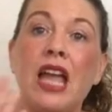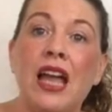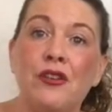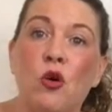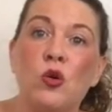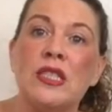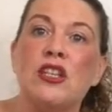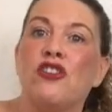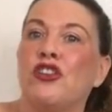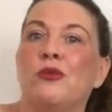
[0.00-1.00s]
And
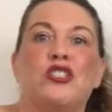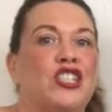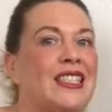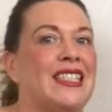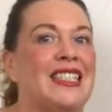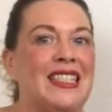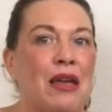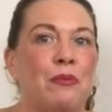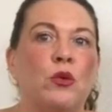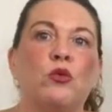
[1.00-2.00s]
also you would just
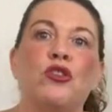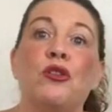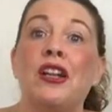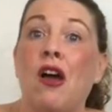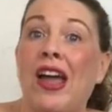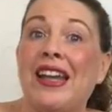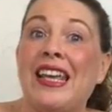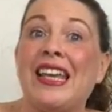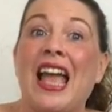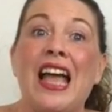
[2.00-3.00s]
assemble your
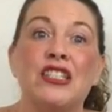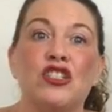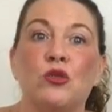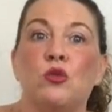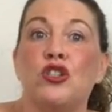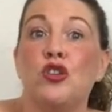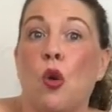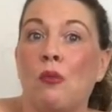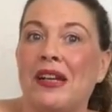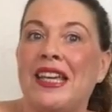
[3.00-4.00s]
lining as you would
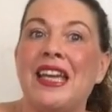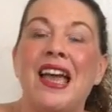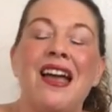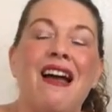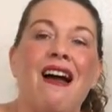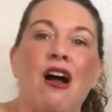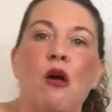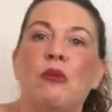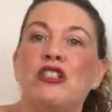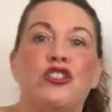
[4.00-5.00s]
normally
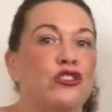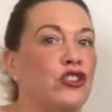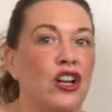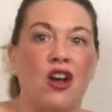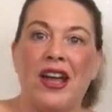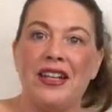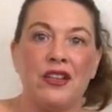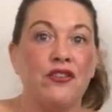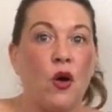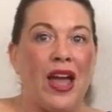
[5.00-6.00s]
do your lining
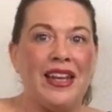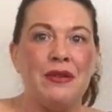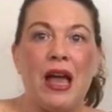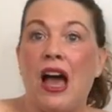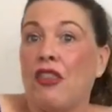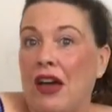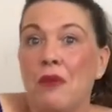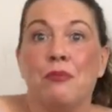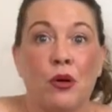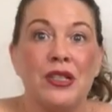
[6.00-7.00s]
for any
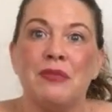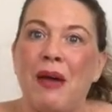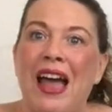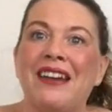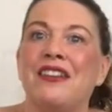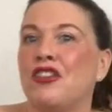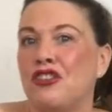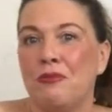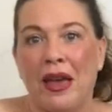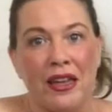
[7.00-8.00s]
other bodice pattern that
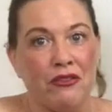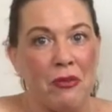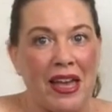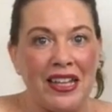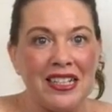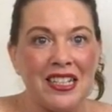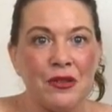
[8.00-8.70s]
you may have made.